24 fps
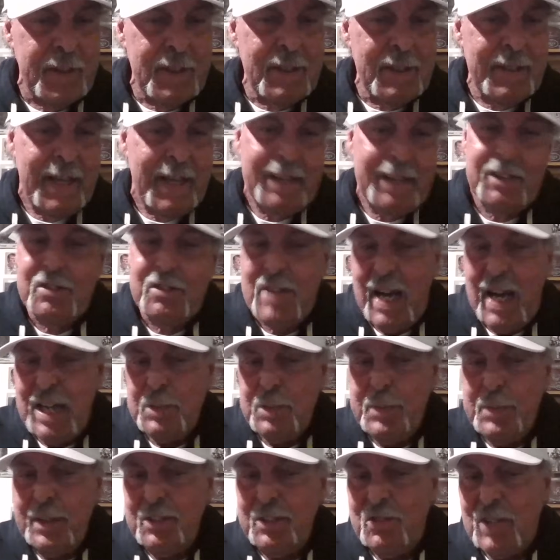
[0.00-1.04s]
And this guy's
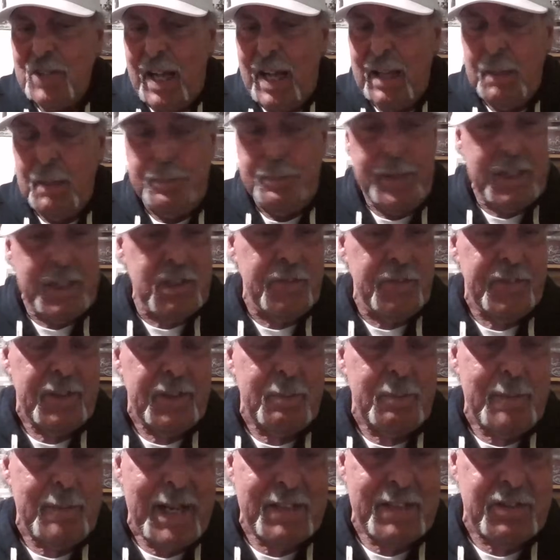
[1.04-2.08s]
been a solid pitcher for the
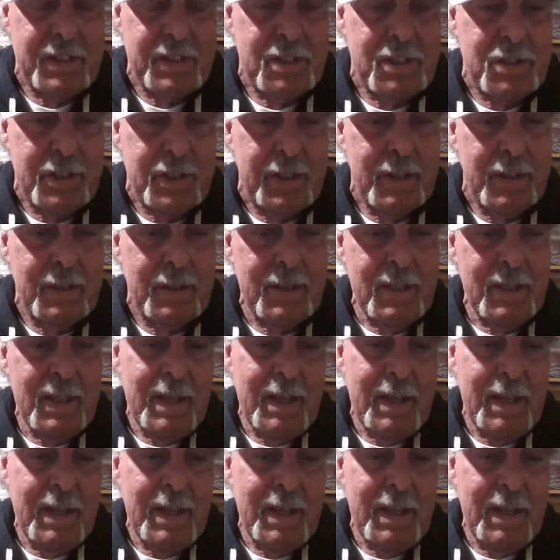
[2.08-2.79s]
Mets this year.